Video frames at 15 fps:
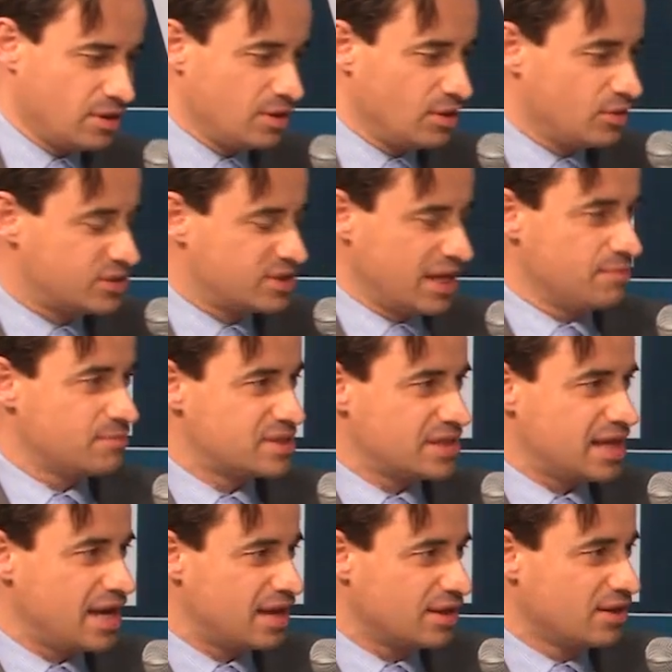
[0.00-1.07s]
stem
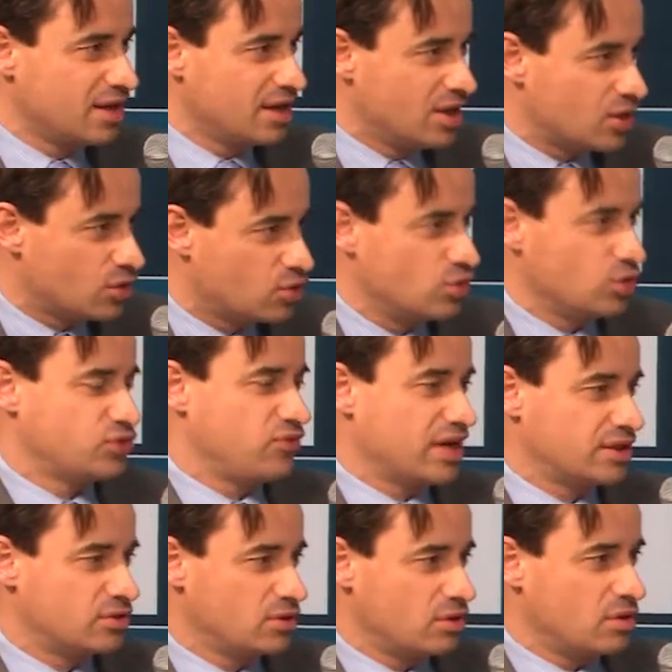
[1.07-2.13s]
cell, growth
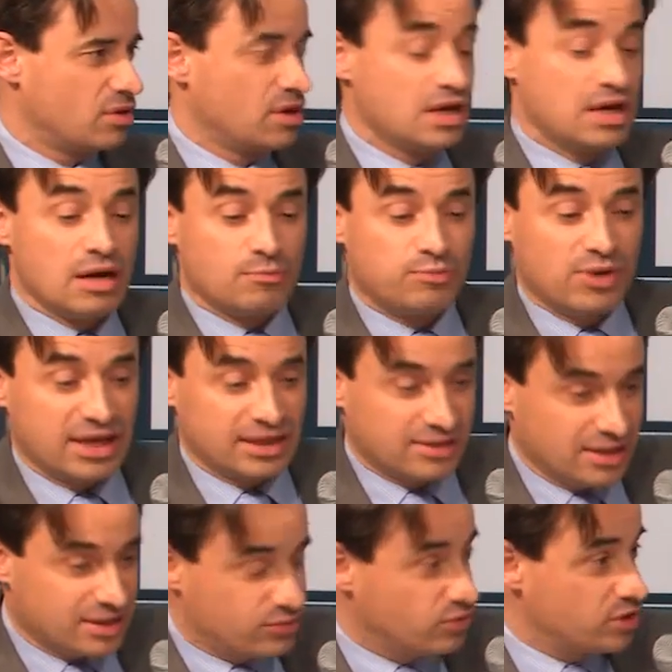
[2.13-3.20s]
factor,
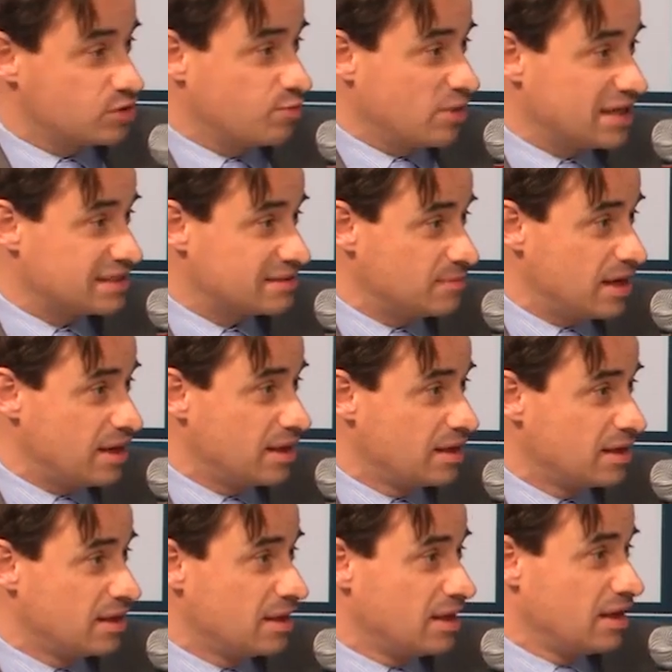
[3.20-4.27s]
platelet-rich plasma,
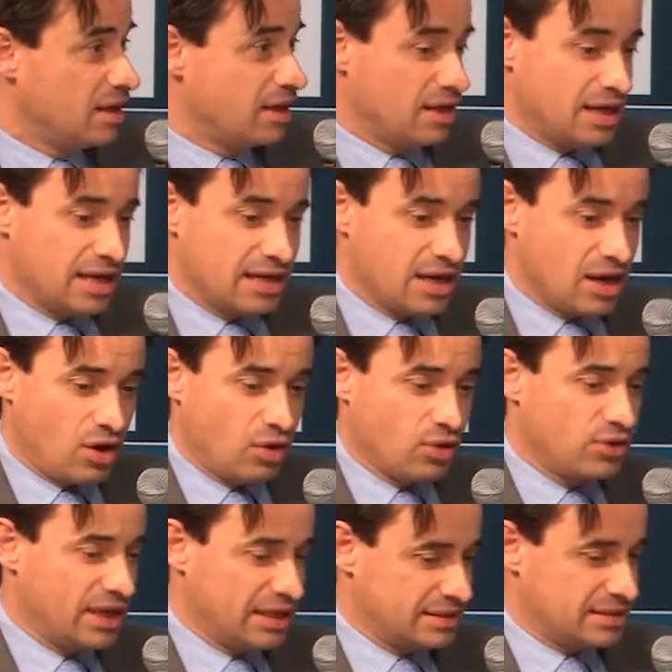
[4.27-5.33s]
and all
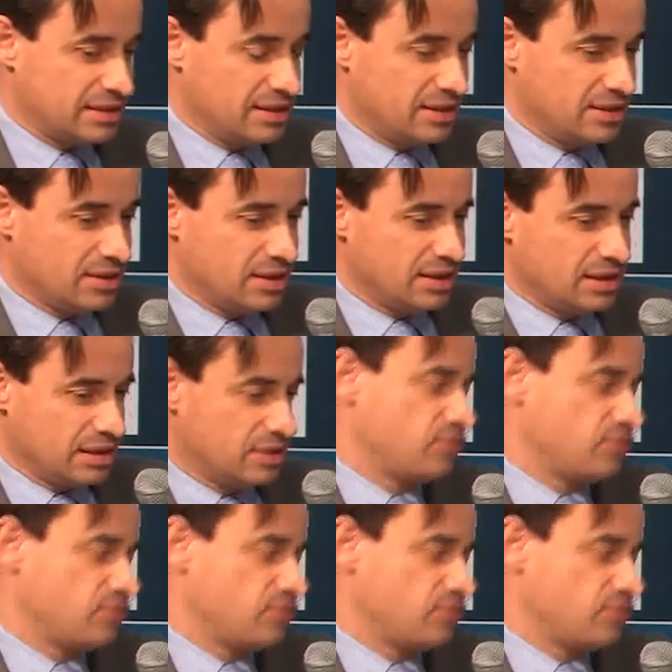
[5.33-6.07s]
that is